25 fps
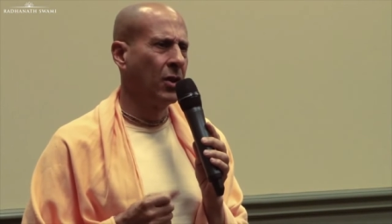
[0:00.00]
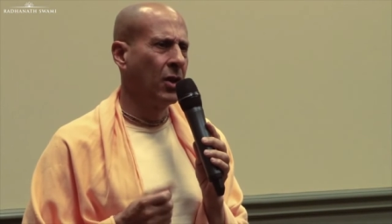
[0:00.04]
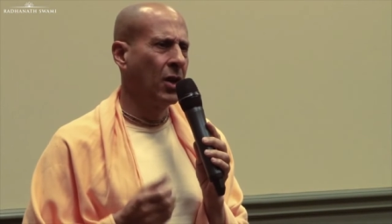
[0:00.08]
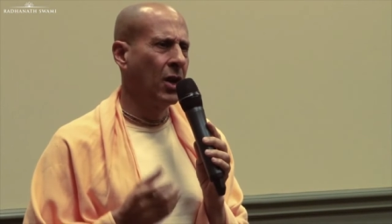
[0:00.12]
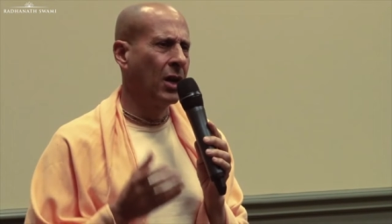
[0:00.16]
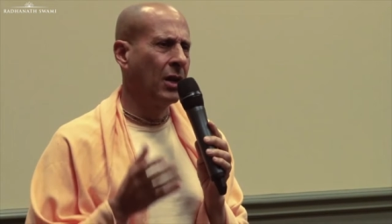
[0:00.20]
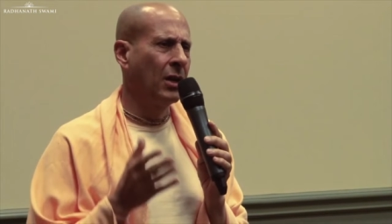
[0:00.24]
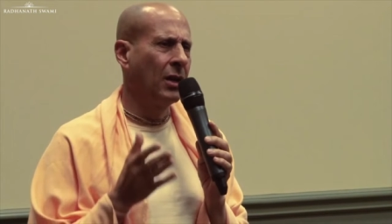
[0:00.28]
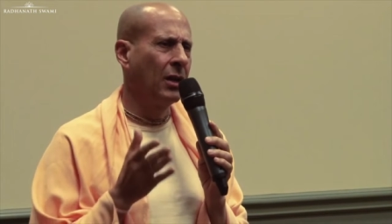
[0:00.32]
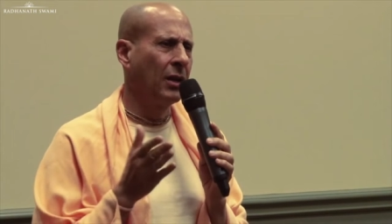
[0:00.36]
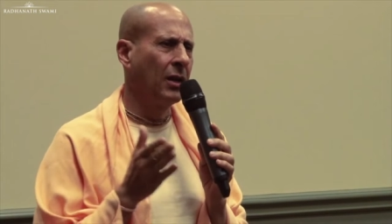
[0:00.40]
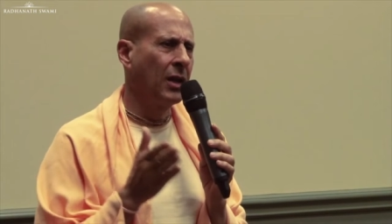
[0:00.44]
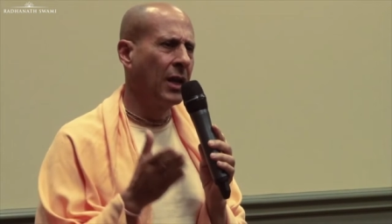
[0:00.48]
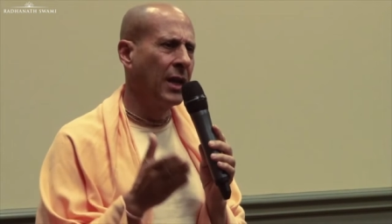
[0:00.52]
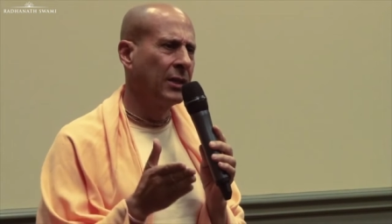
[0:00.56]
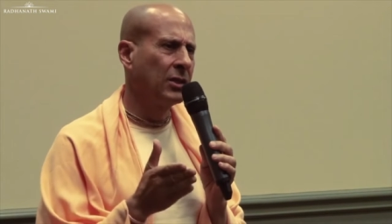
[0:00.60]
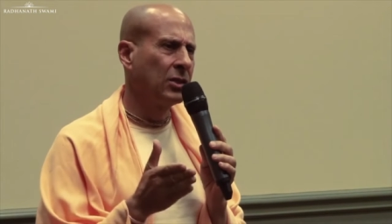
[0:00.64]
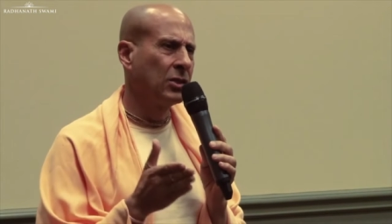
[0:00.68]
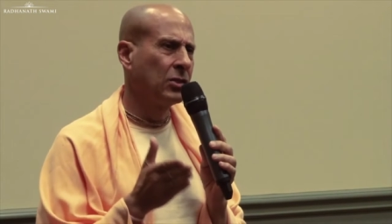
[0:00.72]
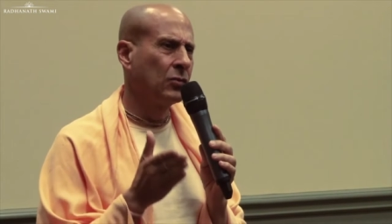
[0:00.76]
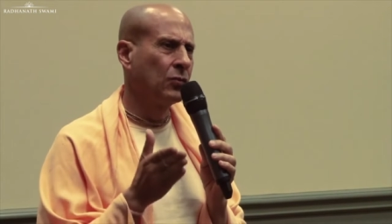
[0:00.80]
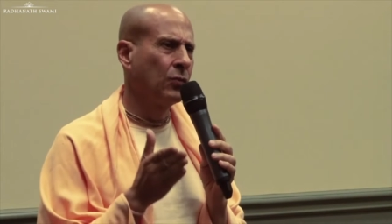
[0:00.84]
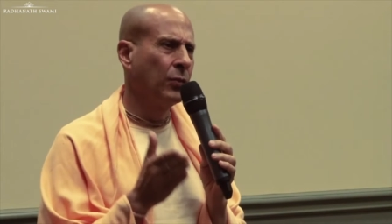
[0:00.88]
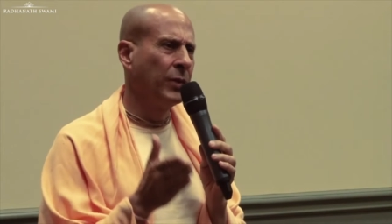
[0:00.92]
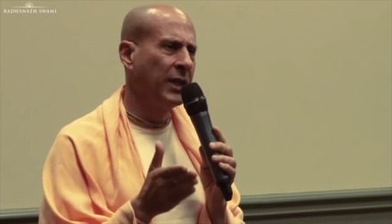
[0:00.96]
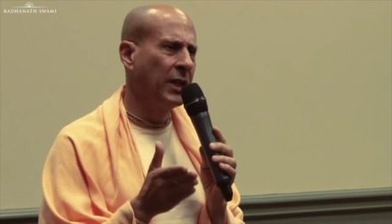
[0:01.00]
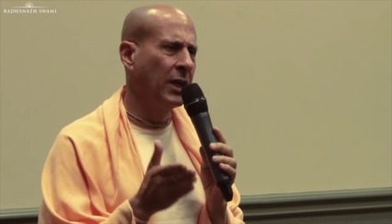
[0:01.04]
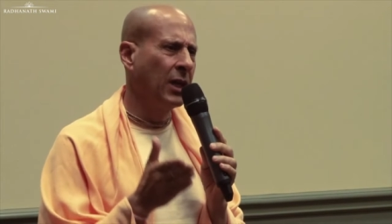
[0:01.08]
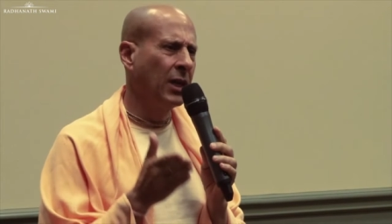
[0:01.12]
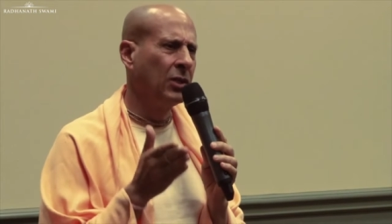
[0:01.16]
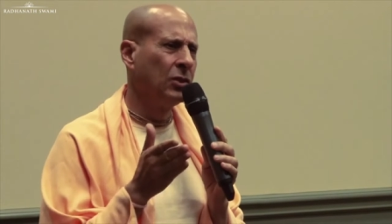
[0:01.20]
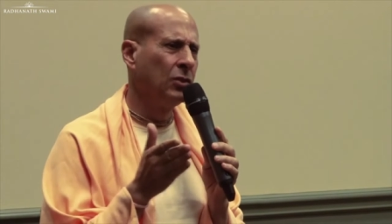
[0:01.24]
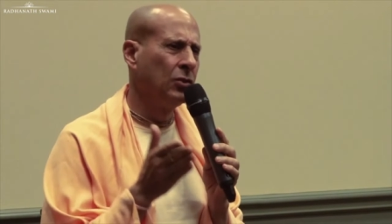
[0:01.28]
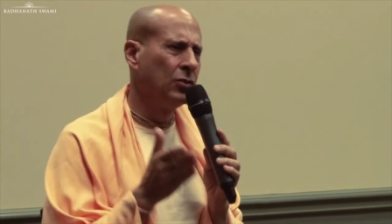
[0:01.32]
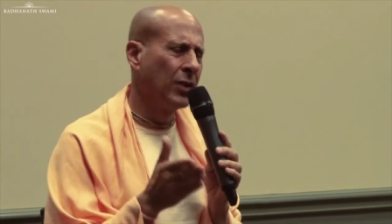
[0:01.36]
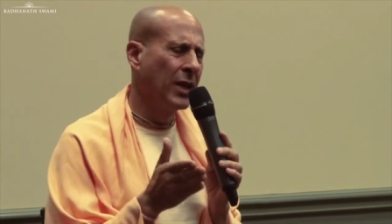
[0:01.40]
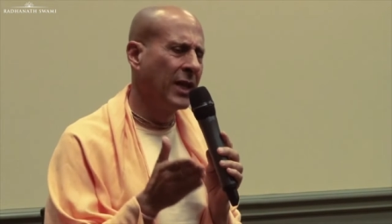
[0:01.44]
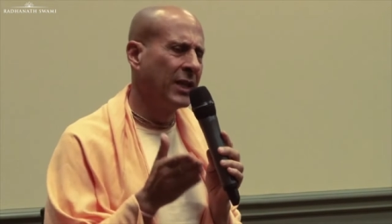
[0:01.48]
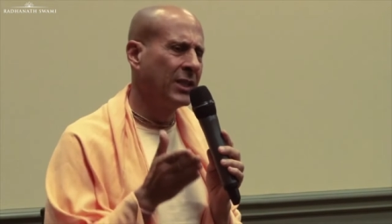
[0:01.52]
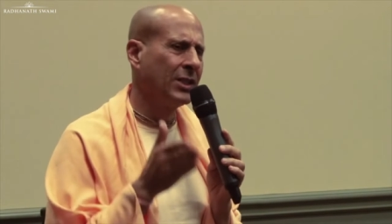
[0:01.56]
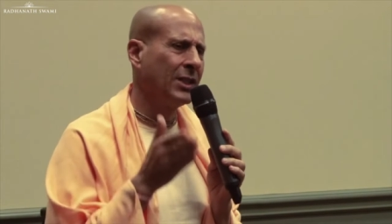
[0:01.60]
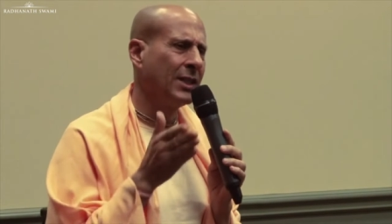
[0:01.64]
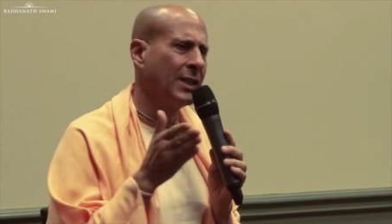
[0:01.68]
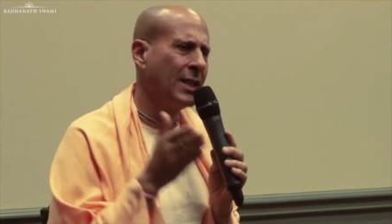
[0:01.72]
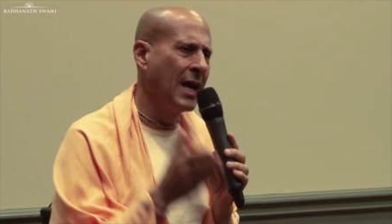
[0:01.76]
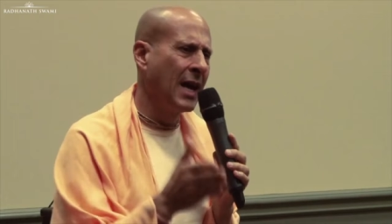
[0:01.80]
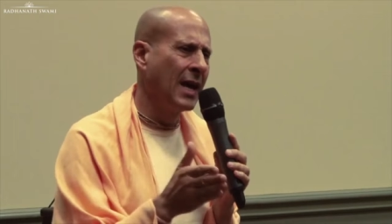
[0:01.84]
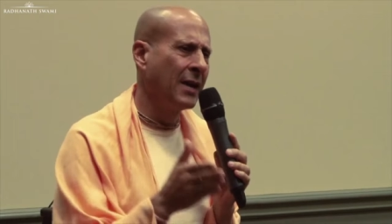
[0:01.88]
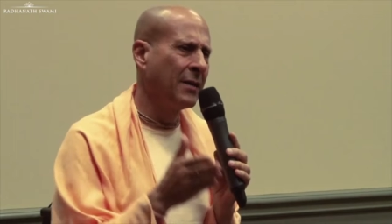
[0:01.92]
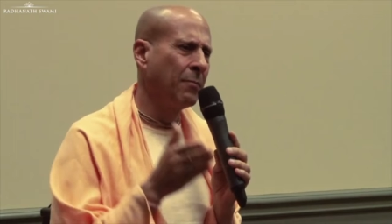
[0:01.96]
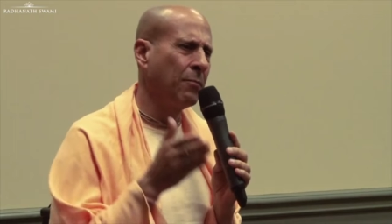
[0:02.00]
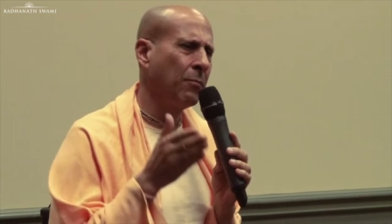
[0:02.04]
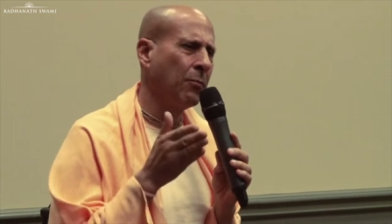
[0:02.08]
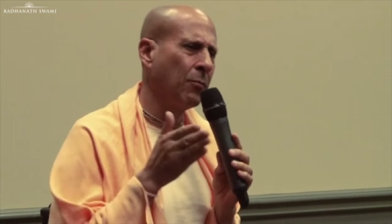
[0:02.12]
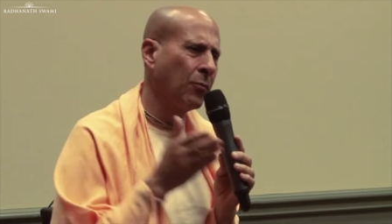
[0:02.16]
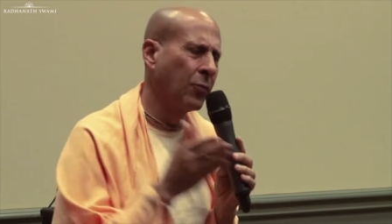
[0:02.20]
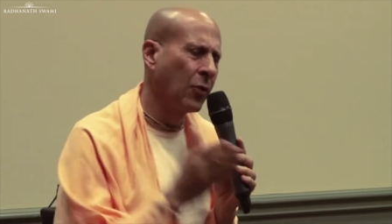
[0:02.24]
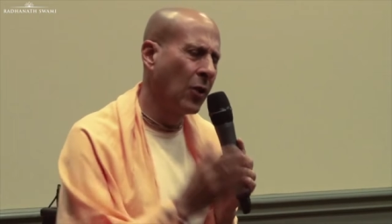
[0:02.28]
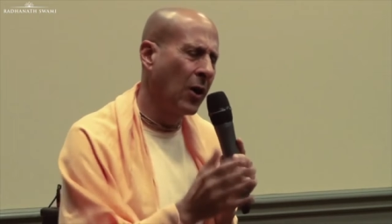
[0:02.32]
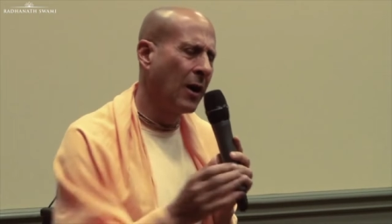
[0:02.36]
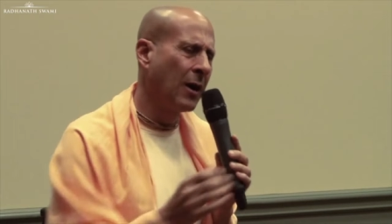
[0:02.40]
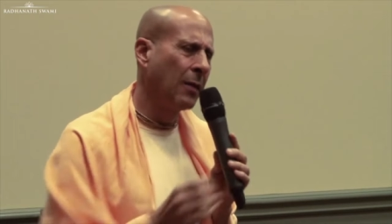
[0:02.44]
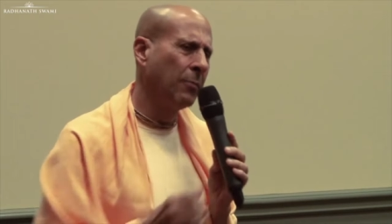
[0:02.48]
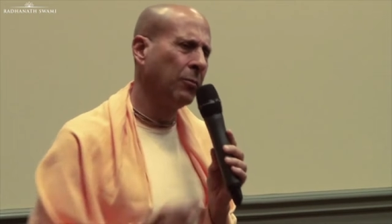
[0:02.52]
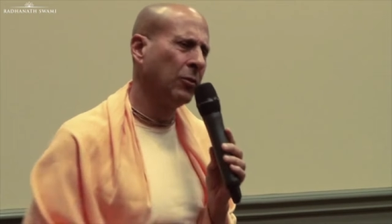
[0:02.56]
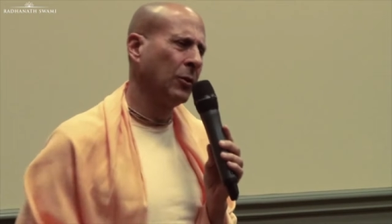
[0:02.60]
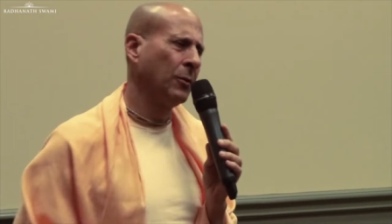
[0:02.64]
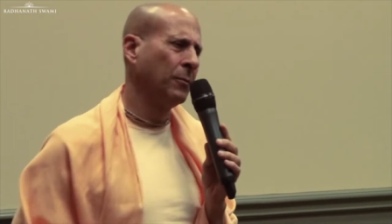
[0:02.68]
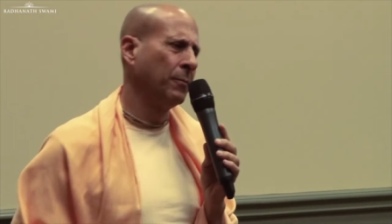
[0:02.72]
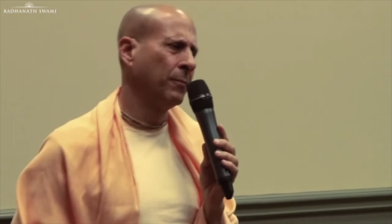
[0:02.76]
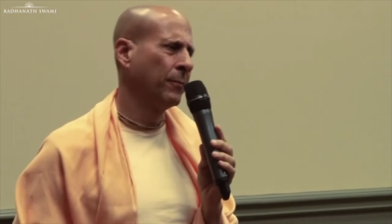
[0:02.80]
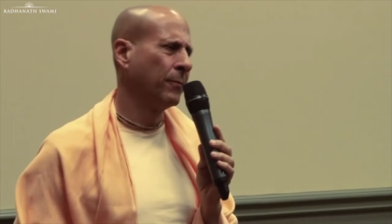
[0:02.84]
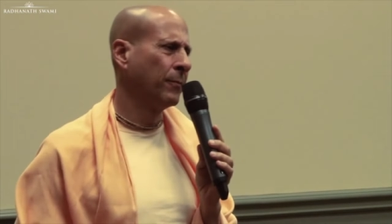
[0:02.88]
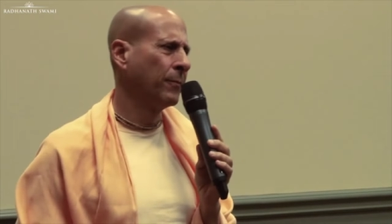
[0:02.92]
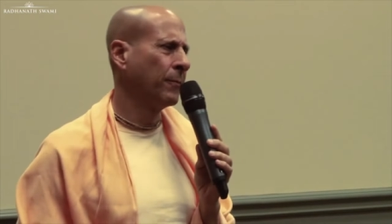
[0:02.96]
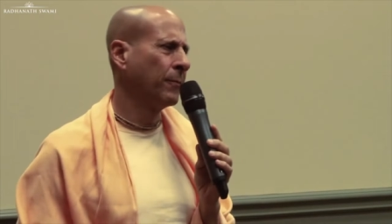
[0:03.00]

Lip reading: Unless we address that problem,